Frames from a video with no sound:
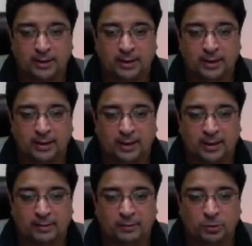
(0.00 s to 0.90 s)
and
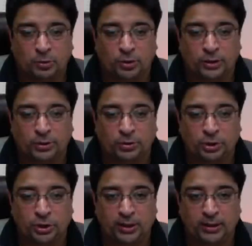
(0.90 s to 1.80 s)
I am going to
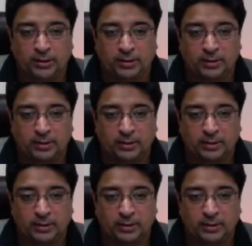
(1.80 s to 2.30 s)
share